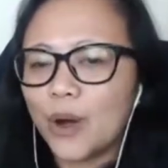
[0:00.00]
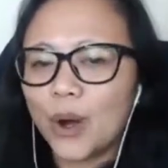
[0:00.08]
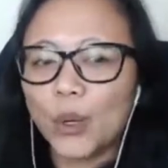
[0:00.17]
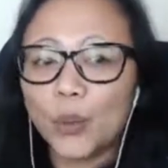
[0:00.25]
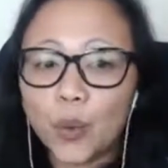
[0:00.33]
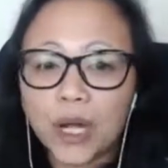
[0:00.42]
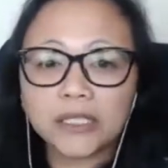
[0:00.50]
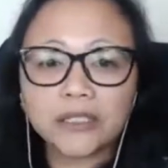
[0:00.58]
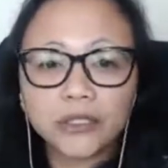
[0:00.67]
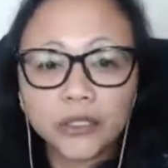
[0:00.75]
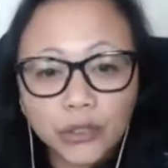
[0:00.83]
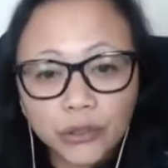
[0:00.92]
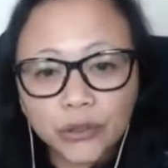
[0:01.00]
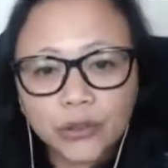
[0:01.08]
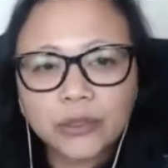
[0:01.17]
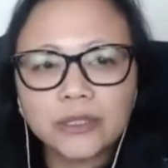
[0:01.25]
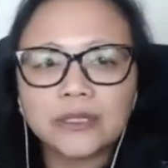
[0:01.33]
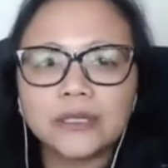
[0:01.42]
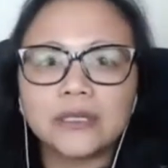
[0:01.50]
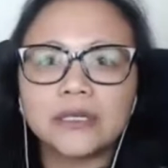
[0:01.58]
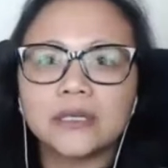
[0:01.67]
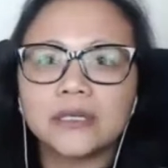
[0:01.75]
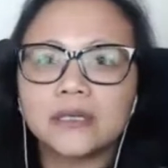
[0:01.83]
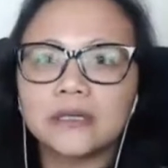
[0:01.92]
what to do
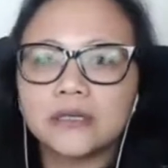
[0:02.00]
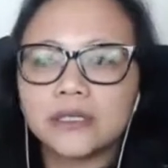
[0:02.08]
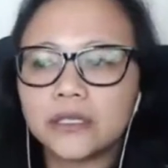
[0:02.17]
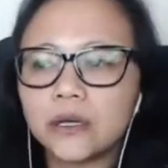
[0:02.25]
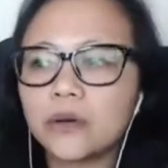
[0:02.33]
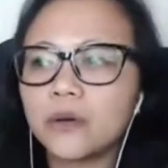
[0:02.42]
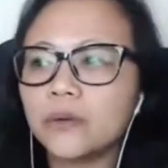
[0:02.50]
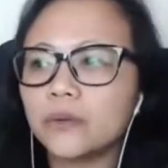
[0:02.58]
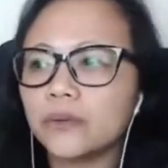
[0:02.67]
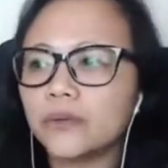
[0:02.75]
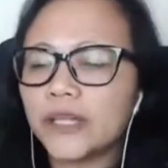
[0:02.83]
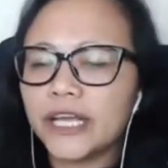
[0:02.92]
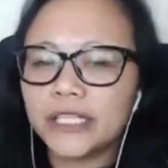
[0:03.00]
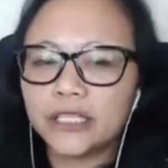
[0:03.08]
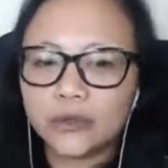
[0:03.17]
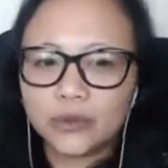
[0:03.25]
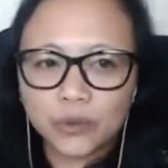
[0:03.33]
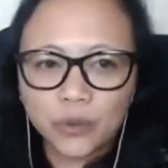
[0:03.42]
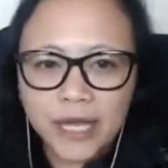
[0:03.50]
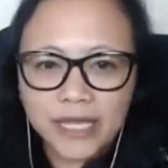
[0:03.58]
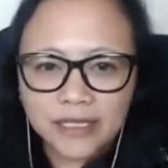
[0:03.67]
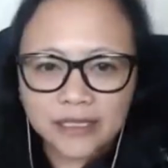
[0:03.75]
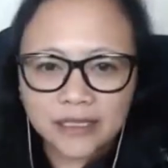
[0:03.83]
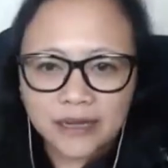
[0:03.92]
so they don't
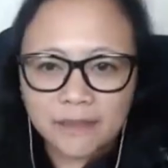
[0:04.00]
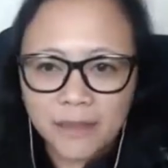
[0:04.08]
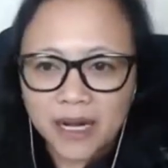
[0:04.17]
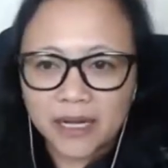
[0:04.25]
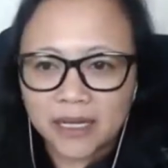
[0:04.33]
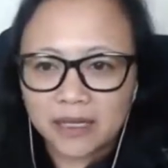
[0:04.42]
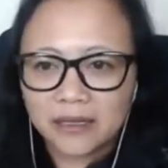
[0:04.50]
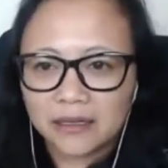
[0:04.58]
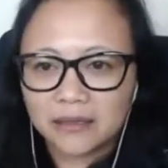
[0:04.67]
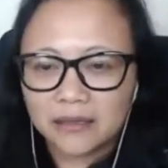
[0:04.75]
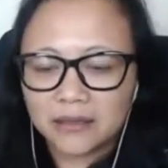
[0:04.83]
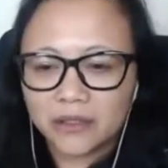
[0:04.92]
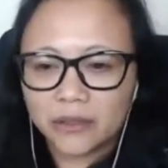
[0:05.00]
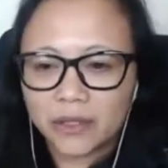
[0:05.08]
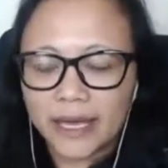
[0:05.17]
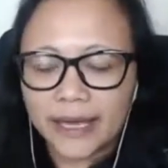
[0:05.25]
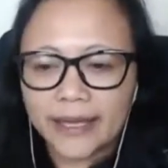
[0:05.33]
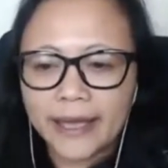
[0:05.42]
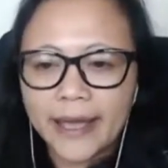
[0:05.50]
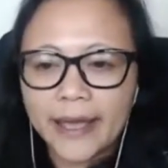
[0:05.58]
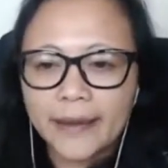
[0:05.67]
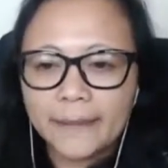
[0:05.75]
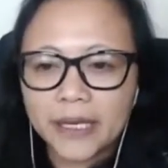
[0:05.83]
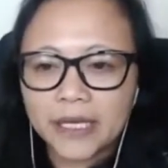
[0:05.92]
waste money. Okay,
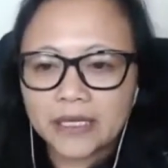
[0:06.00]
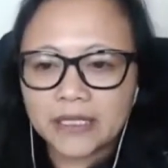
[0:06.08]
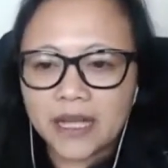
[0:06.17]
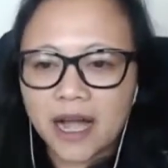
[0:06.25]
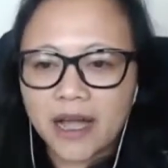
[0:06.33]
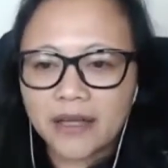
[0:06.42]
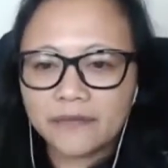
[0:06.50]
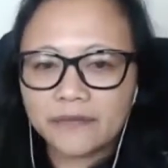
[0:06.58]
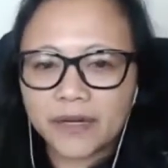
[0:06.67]
because I've